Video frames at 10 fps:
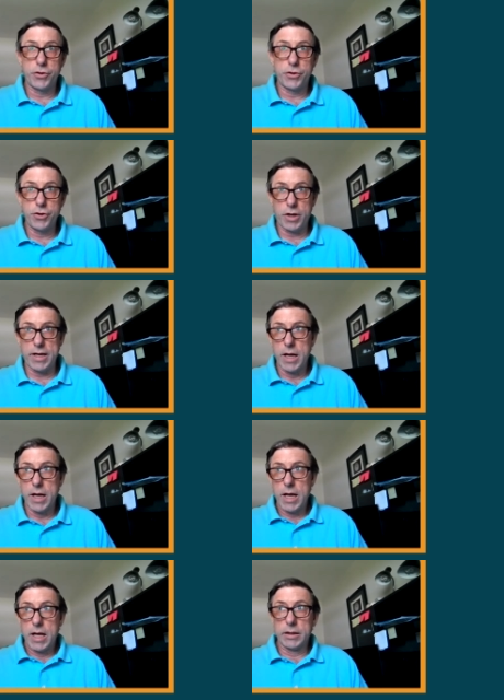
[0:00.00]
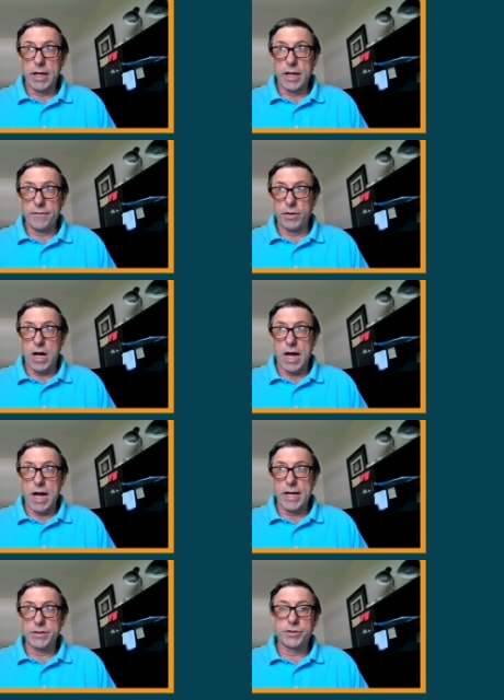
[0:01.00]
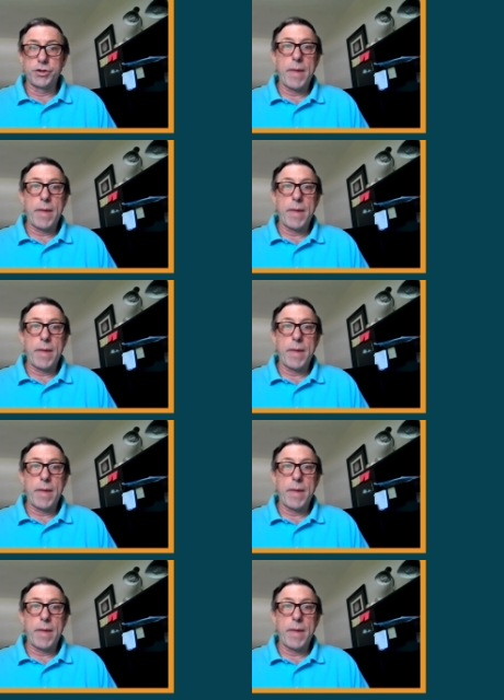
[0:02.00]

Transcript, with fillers: So you can levelize